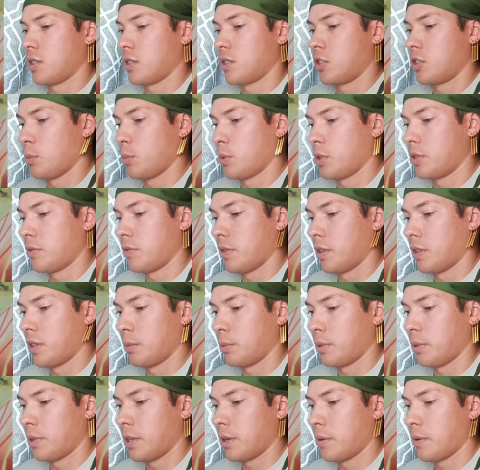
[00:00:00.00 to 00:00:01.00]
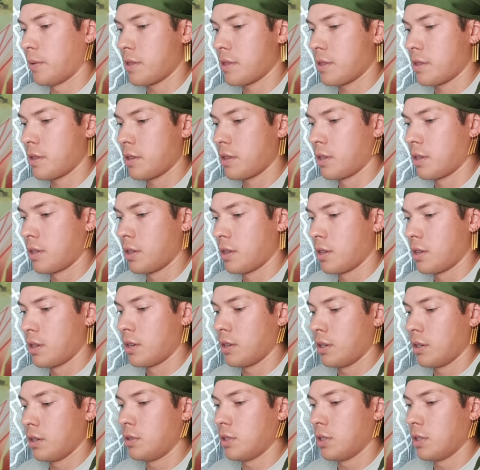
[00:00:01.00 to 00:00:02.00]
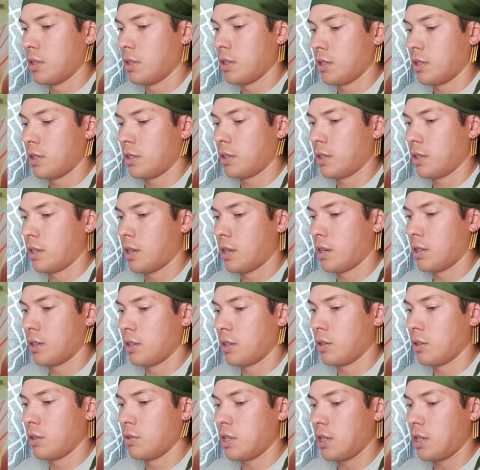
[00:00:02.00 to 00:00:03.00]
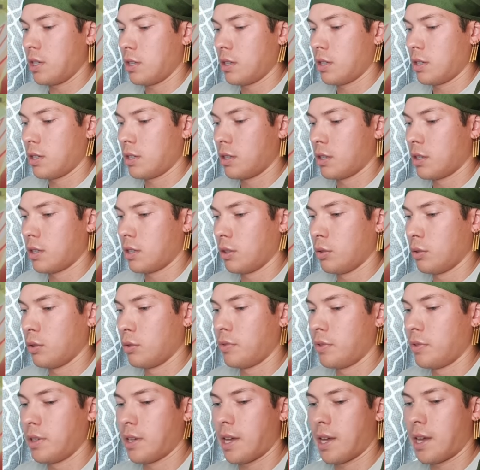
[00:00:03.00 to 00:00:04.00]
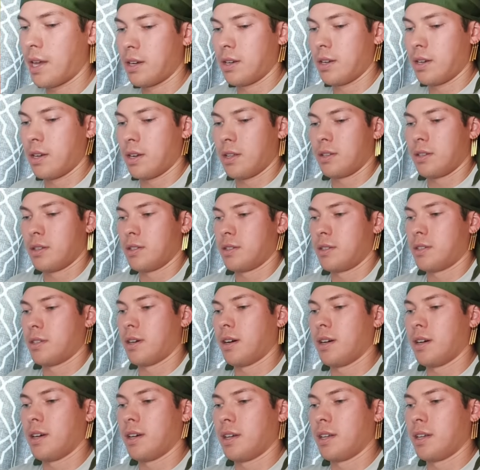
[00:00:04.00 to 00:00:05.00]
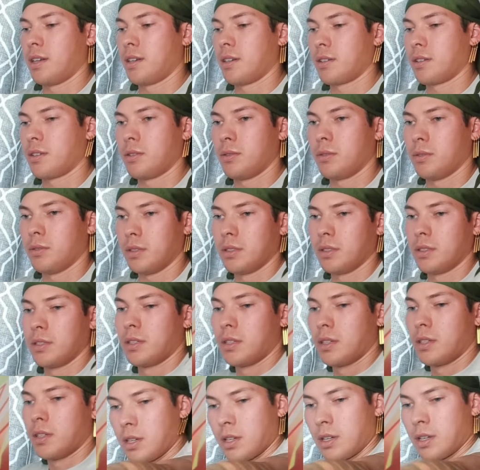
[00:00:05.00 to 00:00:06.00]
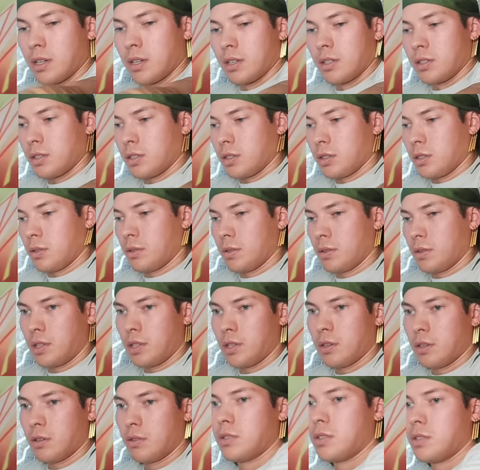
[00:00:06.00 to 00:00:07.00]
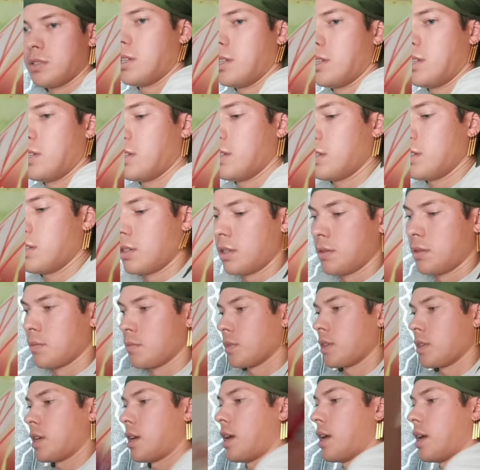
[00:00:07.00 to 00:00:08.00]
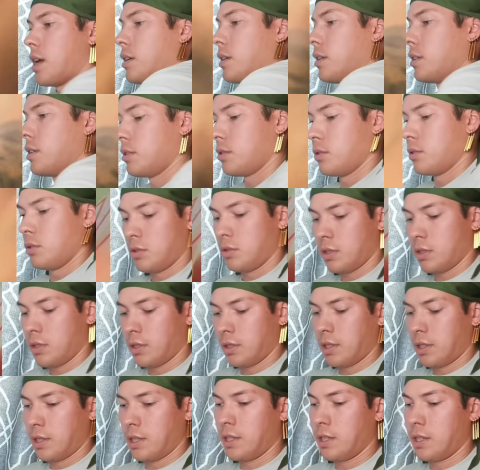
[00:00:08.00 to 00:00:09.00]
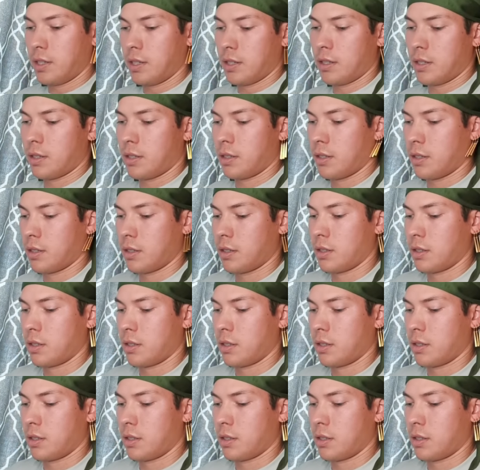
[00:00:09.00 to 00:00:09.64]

is just so much fun to play with. Uto, another Yonji, Luffy, and another Dawn. Cool. So Yonji and another Uto Beater.